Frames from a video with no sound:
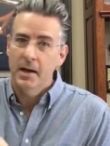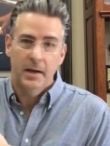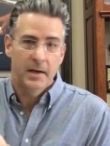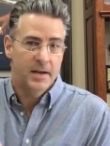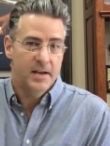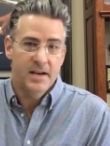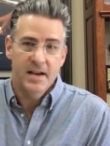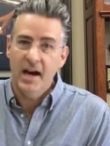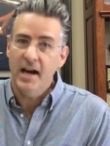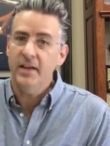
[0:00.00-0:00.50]

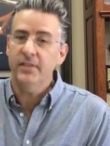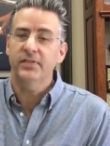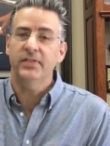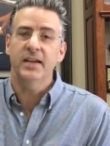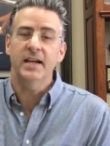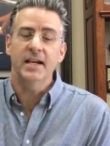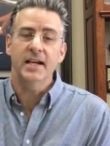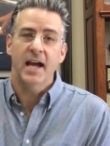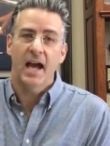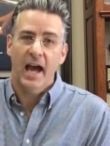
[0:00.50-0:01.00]

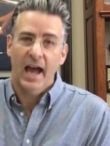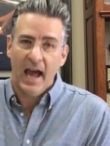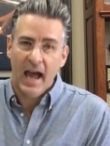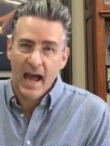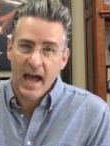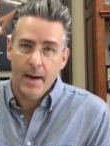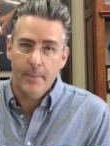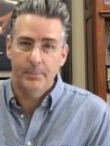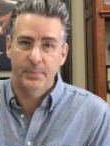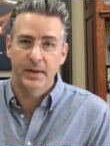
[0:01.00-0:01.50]
Nothing
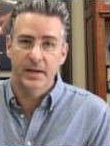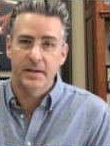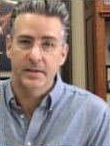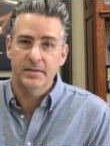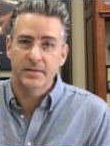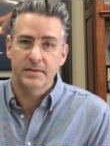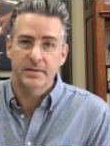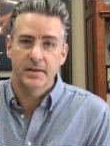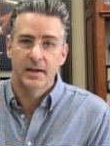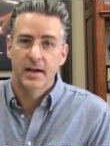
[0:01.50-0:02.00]

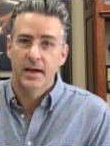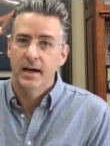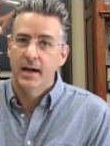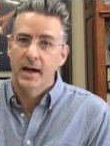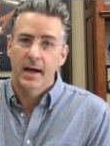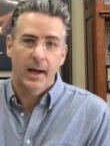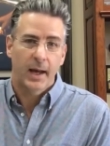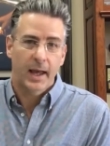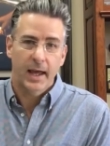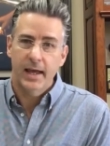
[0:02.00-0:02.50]
happens
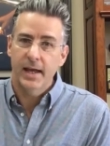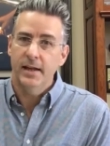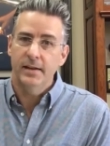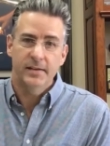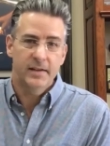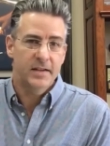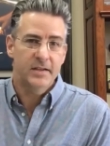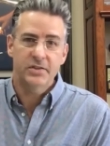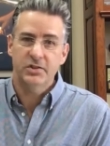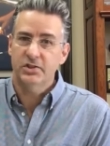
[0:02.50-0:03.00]
in
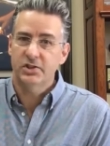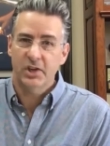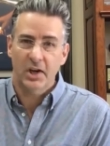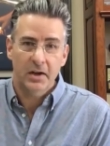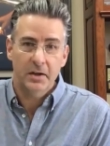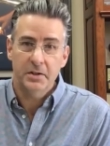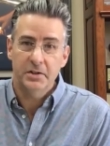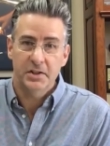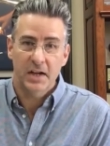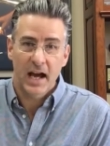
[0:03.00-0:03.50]
this
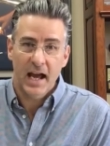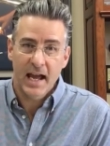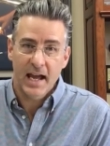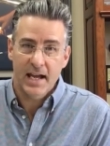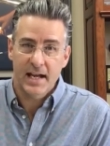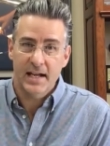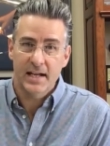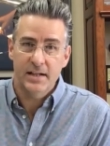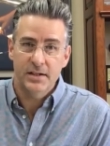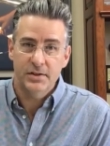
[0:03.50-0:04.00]
church
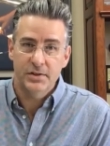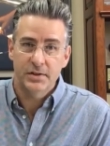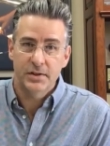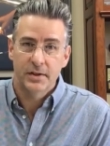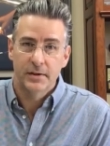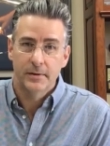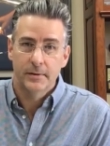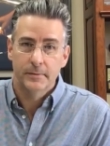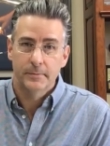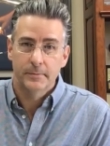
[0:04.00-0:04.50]
age